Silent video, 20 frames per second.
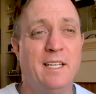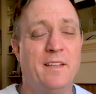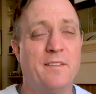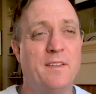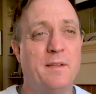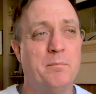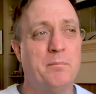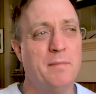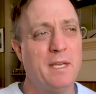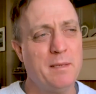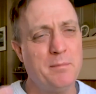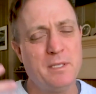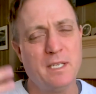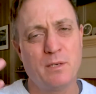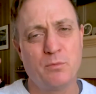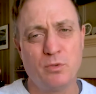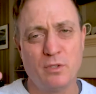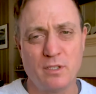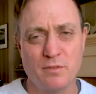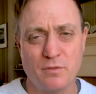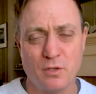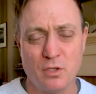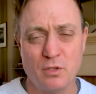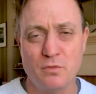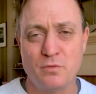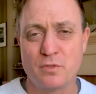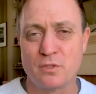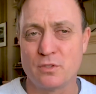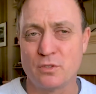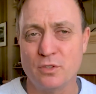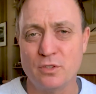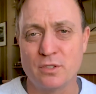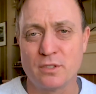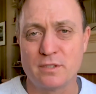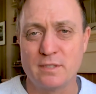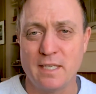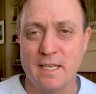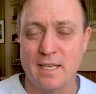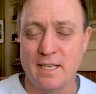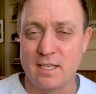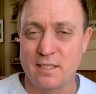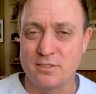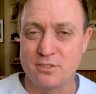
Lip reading: that maybe I would have overlooked had I